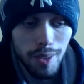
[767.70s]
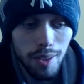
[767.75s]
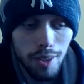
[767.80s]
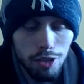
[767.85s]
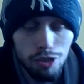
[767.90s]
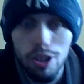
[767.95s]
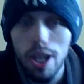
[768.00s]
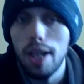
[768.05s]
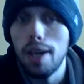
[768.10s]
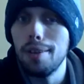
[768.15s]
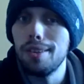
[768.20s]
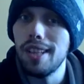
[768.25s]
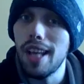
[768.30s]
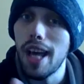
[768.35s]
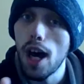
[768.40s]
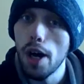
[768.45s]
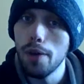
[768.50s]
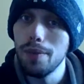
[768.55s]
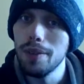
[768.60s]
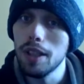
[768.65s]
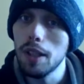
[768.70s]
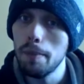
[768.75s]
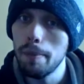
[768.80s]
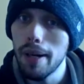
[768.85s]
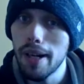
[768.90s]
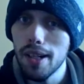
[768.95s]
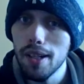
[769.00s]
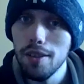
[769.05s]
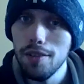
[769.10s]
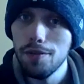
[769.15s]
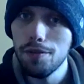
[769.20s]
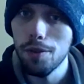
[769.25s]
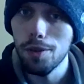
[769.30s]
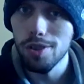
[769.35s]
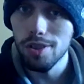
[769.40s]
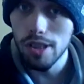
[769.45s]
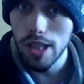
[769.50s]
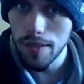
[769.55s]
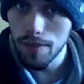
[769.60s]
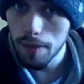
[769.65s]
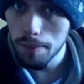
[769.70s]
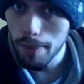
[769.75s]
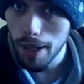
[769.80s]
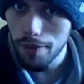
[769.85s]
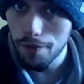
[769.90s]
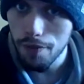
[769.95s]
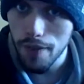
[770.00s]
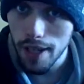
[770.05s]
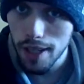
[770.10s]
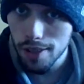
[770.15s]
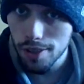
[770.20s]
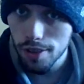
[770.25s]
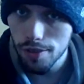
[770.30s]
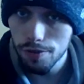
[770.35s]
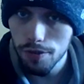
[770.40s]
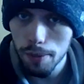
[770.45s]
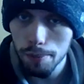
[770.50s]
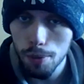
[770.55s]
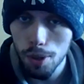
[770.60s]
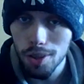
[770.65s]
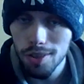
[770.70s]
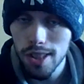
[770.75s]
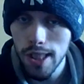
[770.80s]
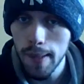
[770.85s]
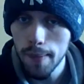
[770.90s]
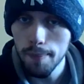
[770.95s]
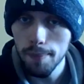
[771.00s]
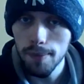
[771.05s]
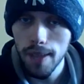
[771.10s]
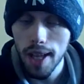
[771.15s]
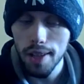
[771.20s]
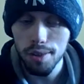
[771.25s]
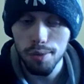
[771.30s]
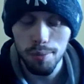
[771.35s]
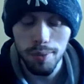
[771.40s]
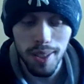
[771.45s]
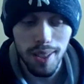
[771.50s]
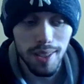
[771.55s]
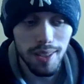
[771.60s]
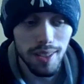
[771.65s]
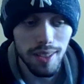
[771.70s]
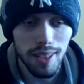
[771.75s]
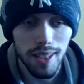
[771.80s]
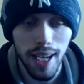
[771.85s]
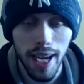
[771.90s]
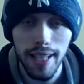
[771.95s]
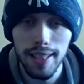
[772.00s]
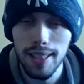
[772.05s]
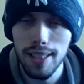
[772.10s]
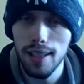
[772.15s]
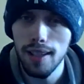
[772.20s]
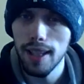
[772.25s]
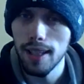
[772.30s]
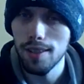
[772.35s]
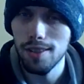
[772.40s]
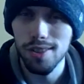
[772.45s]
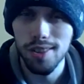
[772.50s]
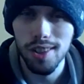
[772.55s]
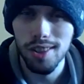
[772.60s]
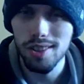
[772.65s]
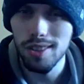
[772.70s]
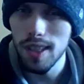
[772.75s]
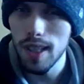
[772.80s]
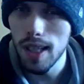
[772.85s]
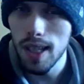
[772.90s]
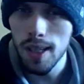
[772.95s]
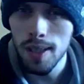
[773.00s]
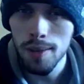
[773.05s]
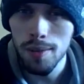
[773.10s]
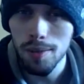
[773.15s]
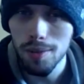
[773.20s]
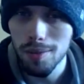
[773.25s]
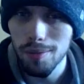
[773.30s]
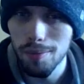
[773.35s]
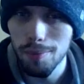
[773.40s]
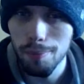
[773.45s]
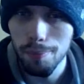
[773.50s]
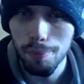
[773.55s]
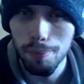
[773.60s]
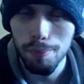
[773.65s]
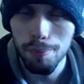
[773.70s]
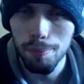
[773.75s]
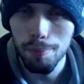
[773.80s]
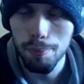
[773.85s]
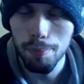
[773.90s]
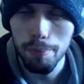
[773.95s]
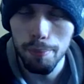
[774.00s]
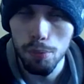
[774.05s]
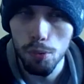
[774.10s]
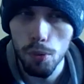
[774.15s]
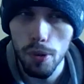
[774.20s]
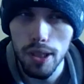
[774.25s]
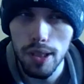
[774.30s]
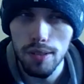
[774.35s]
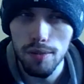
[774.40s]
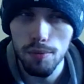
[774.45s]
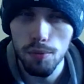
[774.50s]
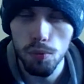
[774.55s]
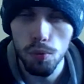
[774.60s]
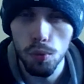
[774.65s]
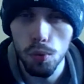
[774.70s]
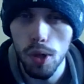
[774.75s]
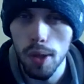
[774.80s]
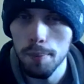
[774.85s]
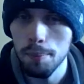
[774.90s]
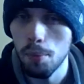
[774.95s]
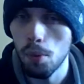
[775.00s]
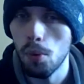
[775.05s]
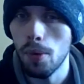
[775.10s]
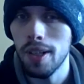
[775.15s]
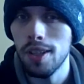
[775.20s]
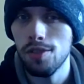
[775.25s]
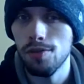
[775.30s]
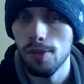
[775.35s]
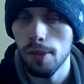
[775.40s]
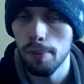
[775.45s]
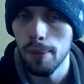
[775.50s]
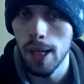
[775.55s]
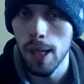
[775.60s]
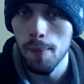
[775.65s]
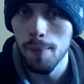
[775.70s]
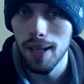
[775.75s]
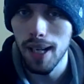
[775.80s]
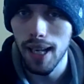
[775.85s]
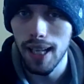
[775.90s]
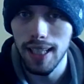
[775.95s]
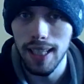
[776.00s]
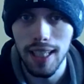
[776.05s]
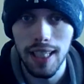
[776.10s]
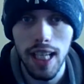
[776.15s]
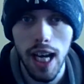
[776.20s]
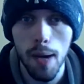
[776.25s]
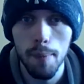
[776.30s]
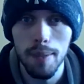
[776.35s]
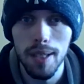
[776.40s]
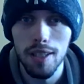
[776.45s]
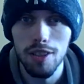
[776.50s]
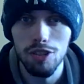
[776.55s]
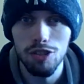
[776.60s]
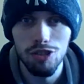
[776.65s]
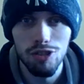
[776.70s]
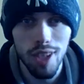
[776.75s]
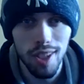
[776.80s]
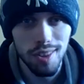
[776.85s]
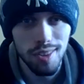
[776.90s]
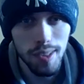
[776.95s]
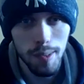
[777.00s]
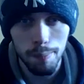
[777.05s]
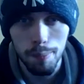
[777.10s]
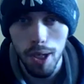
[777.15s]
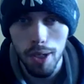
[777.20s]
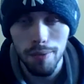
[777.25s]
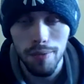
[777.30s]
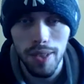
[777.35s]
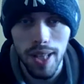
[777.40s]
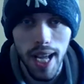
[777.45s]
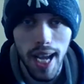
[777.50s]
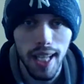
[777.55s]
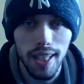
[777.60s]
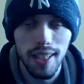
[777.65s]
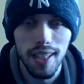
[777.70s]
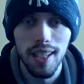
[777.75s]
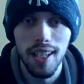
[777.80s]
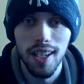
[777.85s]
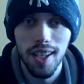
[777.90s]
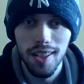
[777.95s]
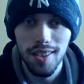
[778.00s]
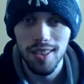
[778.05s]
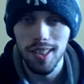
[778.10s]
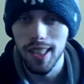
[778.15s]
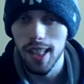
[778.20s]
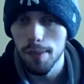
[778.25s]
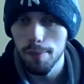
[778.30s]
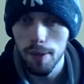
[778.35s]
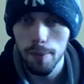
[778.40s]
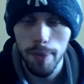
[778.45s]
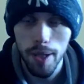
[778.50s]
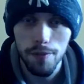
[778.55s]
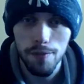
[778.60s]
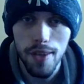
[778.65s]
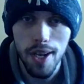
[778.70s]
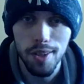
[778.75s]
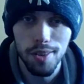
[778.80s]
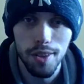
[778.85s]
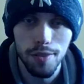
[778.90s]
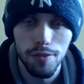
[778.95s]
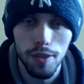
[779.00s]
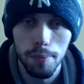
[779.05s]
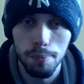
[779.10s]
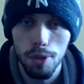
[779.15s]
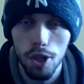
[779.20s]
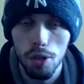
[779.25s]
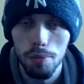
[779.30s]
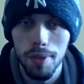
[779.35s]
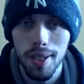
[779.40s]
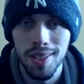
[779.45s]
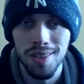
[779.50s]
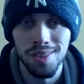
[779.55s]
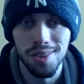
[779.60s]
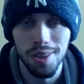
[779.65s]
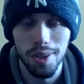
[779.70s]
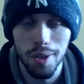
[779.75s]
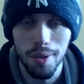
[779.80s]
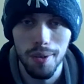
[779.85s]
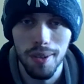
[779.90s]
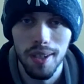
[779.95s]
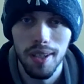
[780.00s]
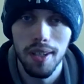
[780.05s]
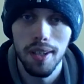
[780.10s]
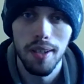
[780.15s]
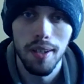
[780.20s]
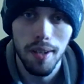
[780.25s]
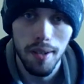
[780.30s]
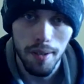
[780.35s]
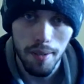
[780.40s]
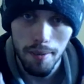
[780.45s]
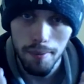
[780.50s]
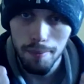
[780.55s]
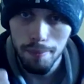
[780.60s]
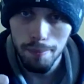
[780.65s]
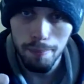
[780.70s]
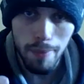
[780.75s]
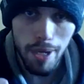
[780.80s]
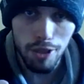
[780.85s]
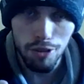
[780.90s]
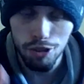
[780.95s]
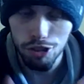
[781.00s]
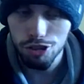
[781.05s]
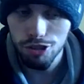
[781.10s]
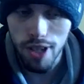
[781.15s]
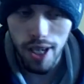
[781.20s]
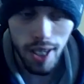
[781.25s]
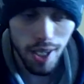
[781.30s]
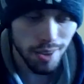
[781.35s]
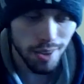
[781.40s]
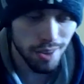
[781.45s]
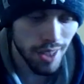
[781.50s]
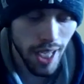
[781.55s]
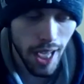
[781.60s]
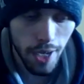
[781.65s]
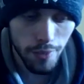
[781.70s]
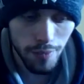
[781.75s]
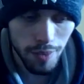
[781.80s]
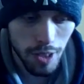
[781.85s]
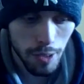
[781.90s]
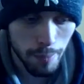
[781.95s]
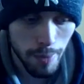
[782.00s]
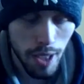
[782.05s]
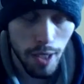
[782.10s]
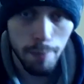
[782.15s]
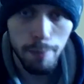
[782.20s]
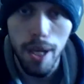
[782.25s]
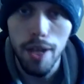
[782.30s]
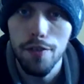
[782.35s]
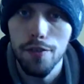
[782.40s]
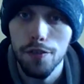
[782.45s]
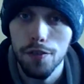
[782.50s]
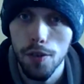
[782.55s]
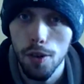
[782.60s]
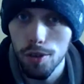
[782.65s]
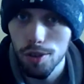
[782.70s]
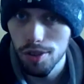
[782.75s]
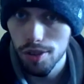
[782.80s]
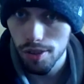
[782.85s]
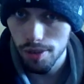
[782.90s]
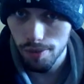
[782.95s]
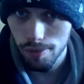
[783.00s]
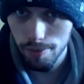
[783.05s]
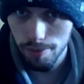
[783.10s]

Shout out to Alvin Kamara for saving my fantasy football team last week. I needed like 16.1 points from him, and he got me just above that to give me my fantasy football win. So major shout outs to Alvin Kamara, my first